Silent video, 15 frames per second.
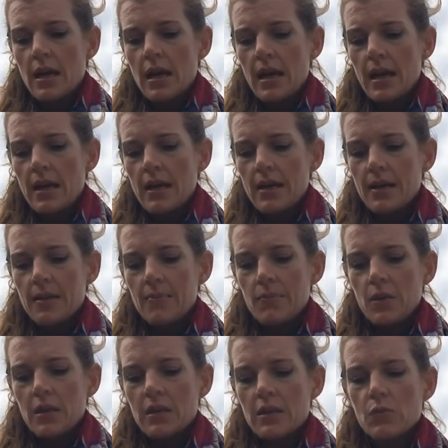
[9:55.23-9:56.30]

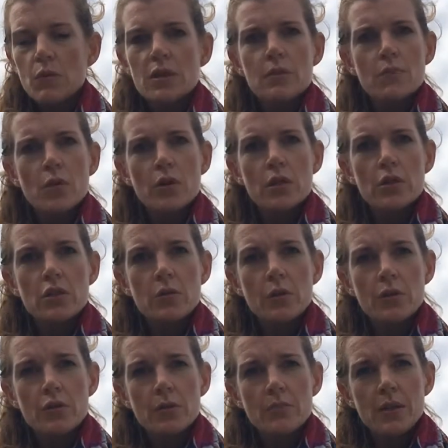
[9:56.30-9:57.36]
And this one is more in the
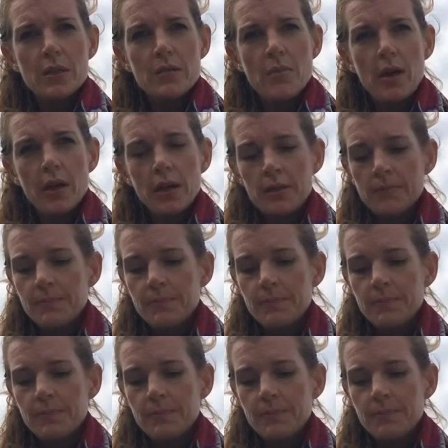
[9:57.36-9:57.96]
200 plus mark.